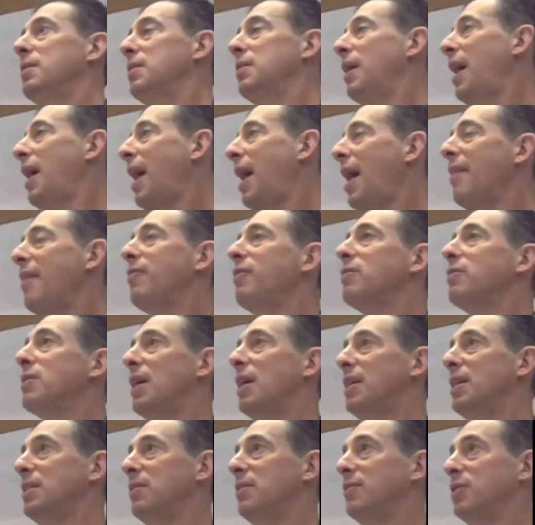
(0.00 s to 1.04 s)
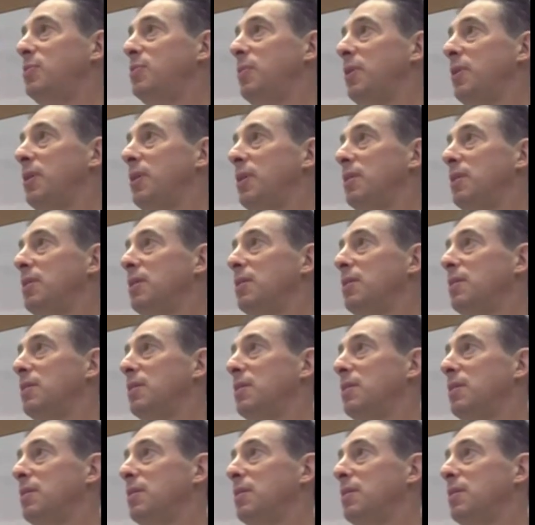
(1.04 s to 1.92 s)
to have those kinds of experiences.